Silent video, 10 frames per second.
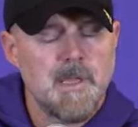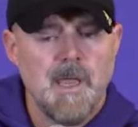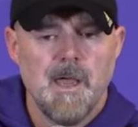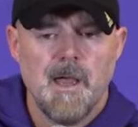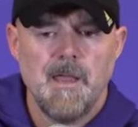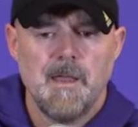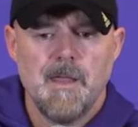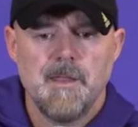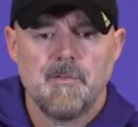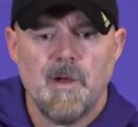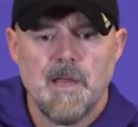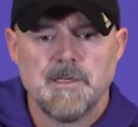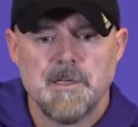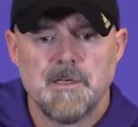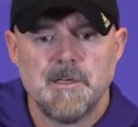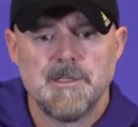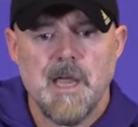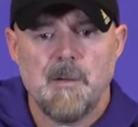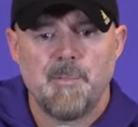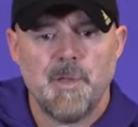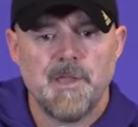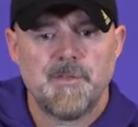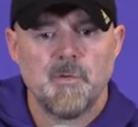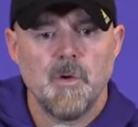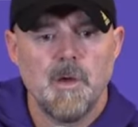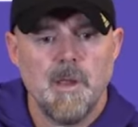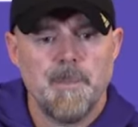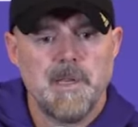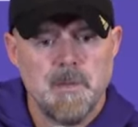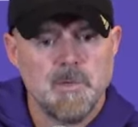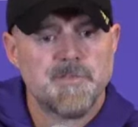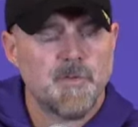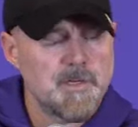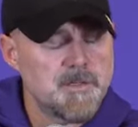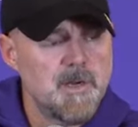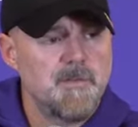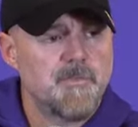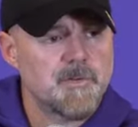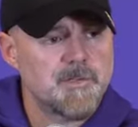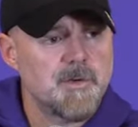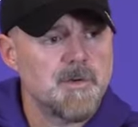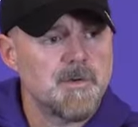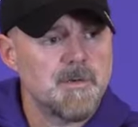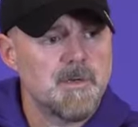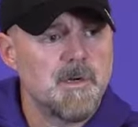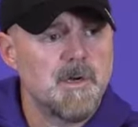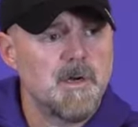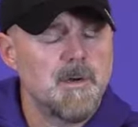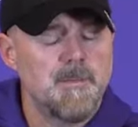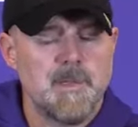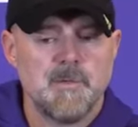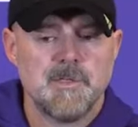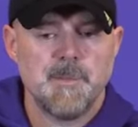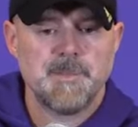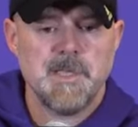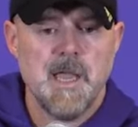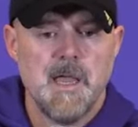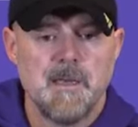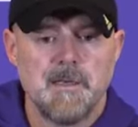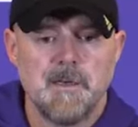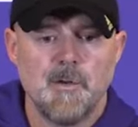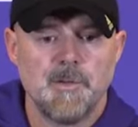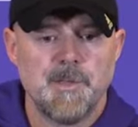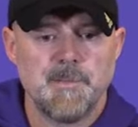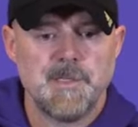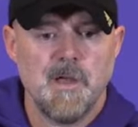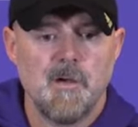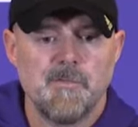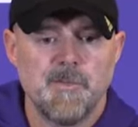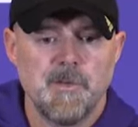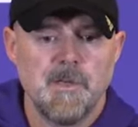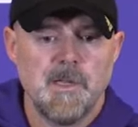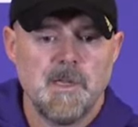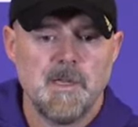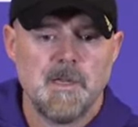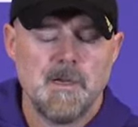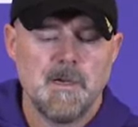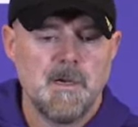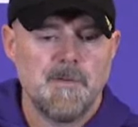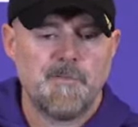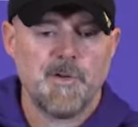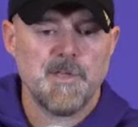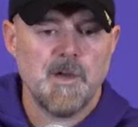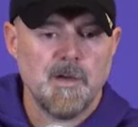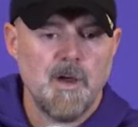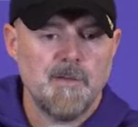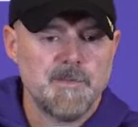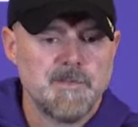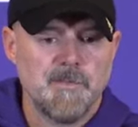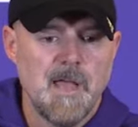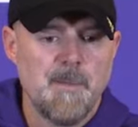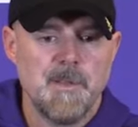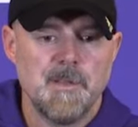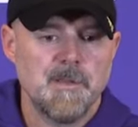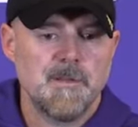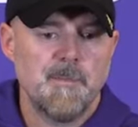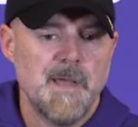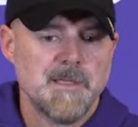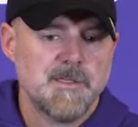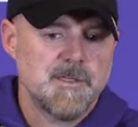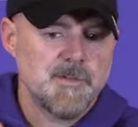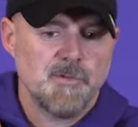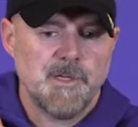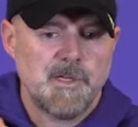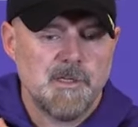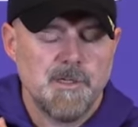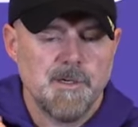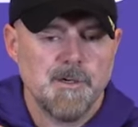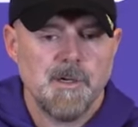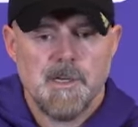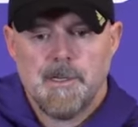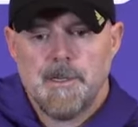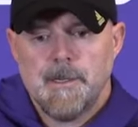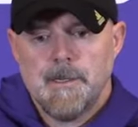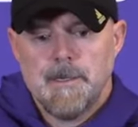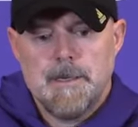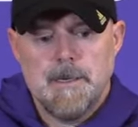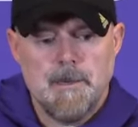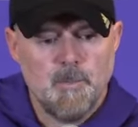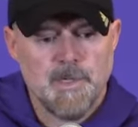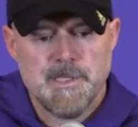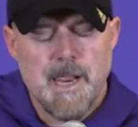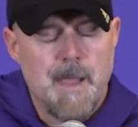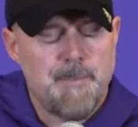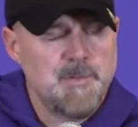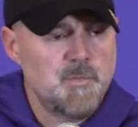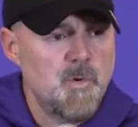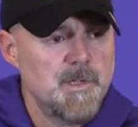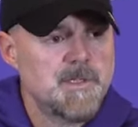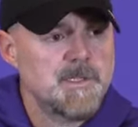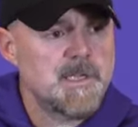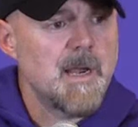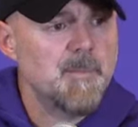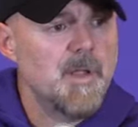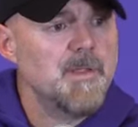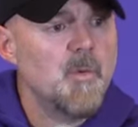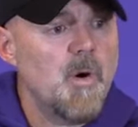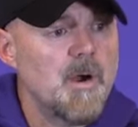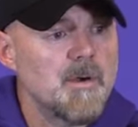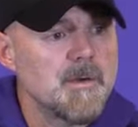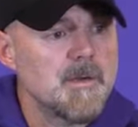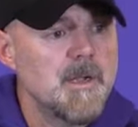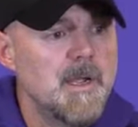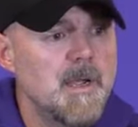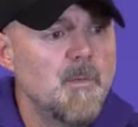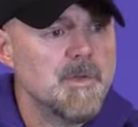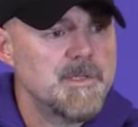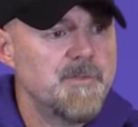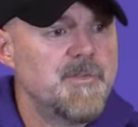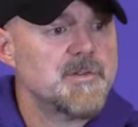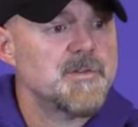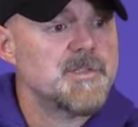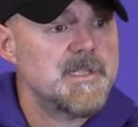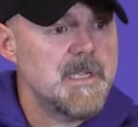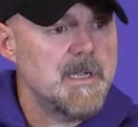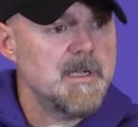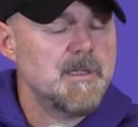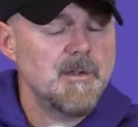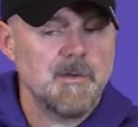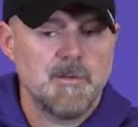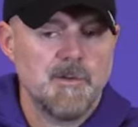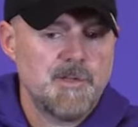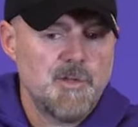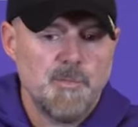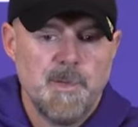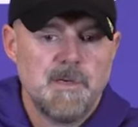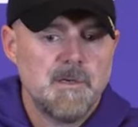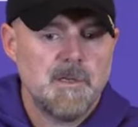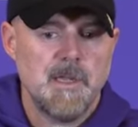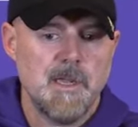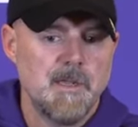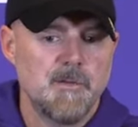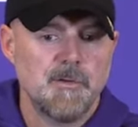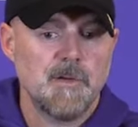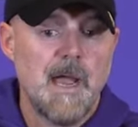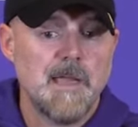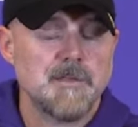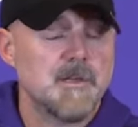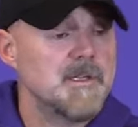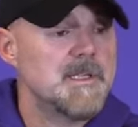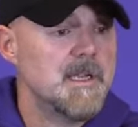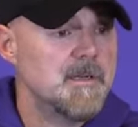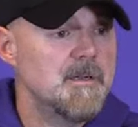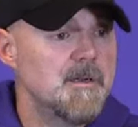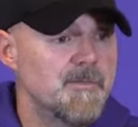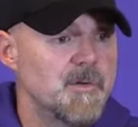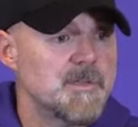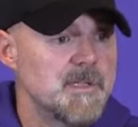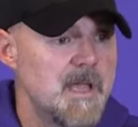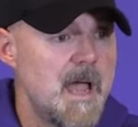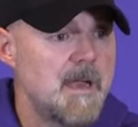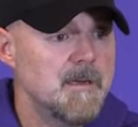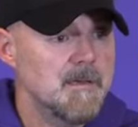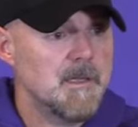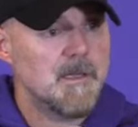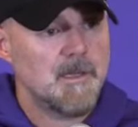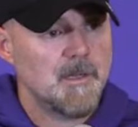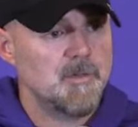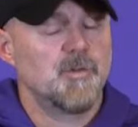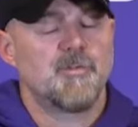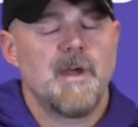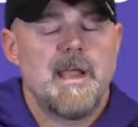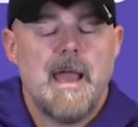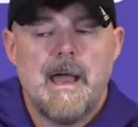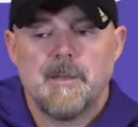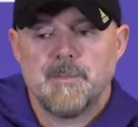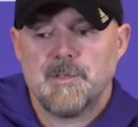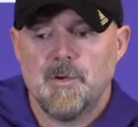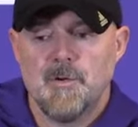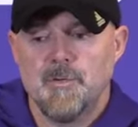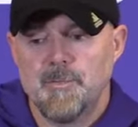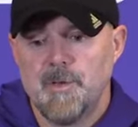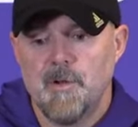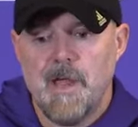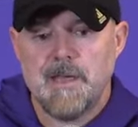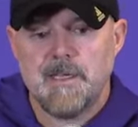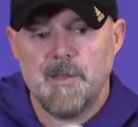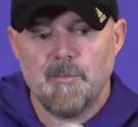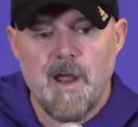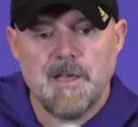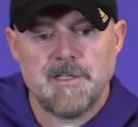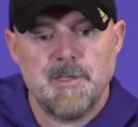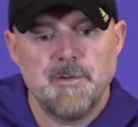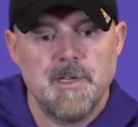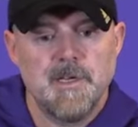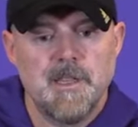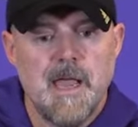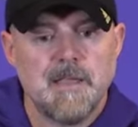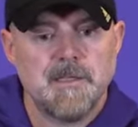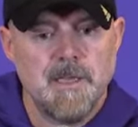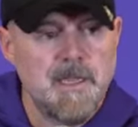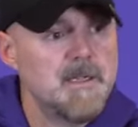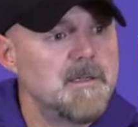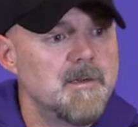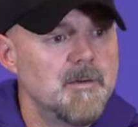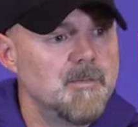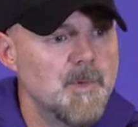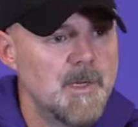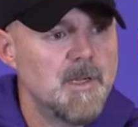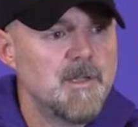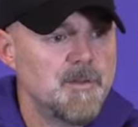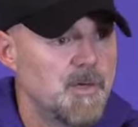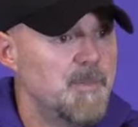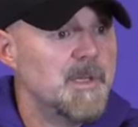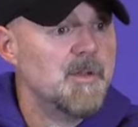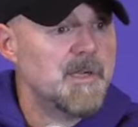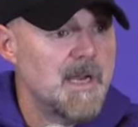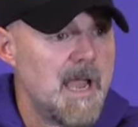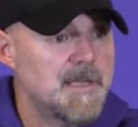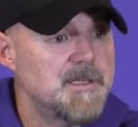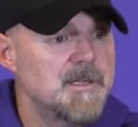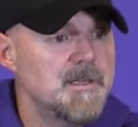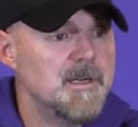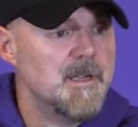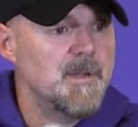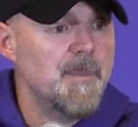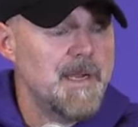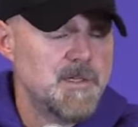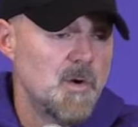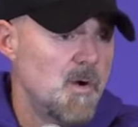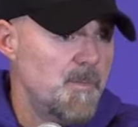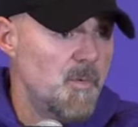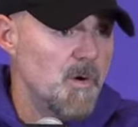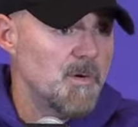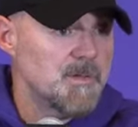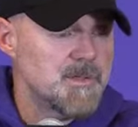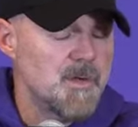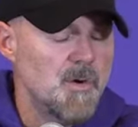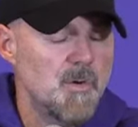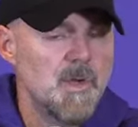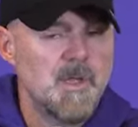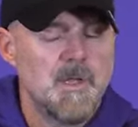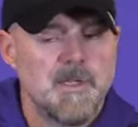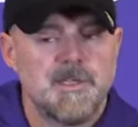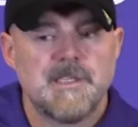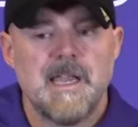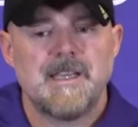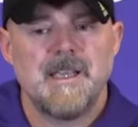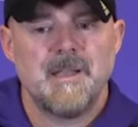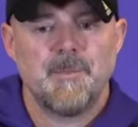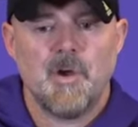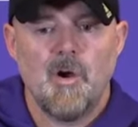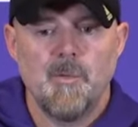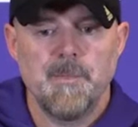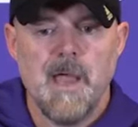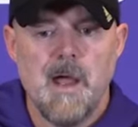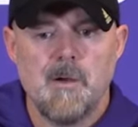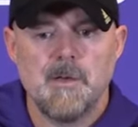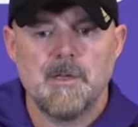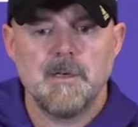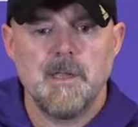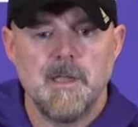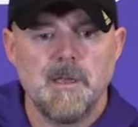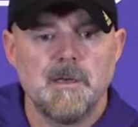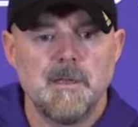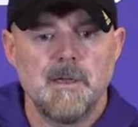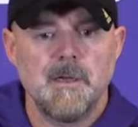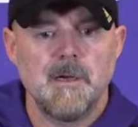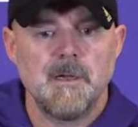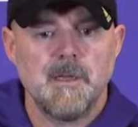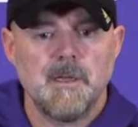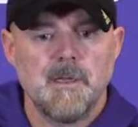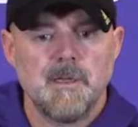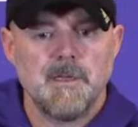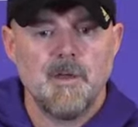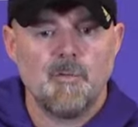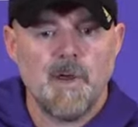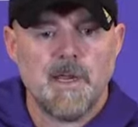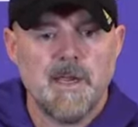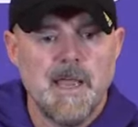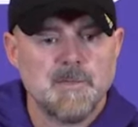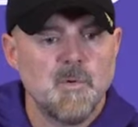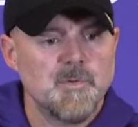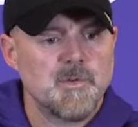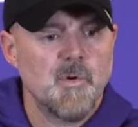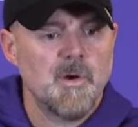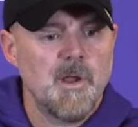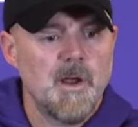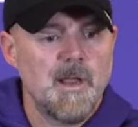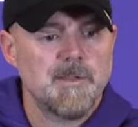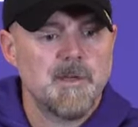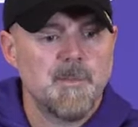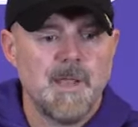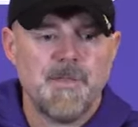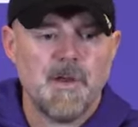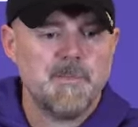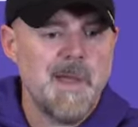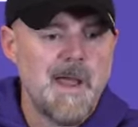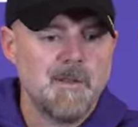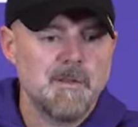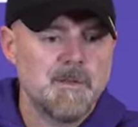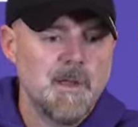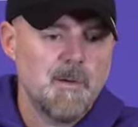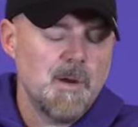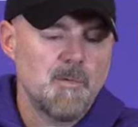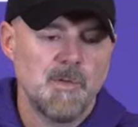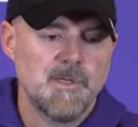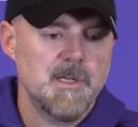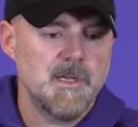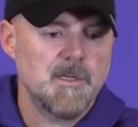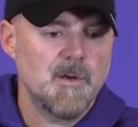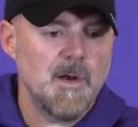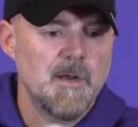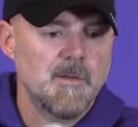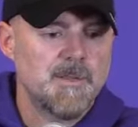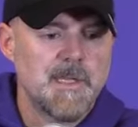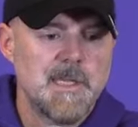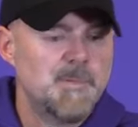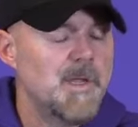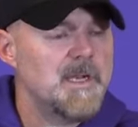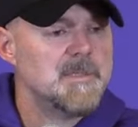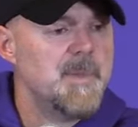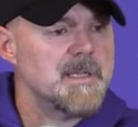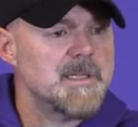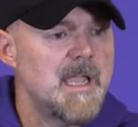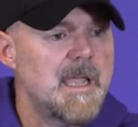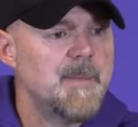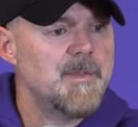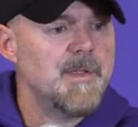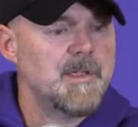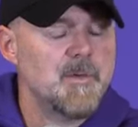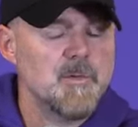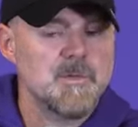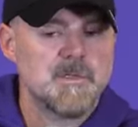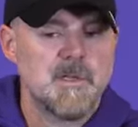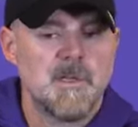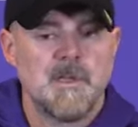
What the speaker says: going. Yeah, I think Roger did a good job of playing through it. I mean, he was frustrated for sure. He was upset, you know, with himself. And for a young offensive lineman, the message is really clear. Once that happens once, it's of blood in the water. And once the officials see it, they're human, and their eyes are going to tend to avert to that and look right at them. So, you know, I had to get Raj cued into that, hey, you know, they're going to be looking at you, and it might show up more. So just had to get him calmed down and you know, recognize what was going on out there. But I thought he battled. I really did. You know, I don't think he played his best game. I think there was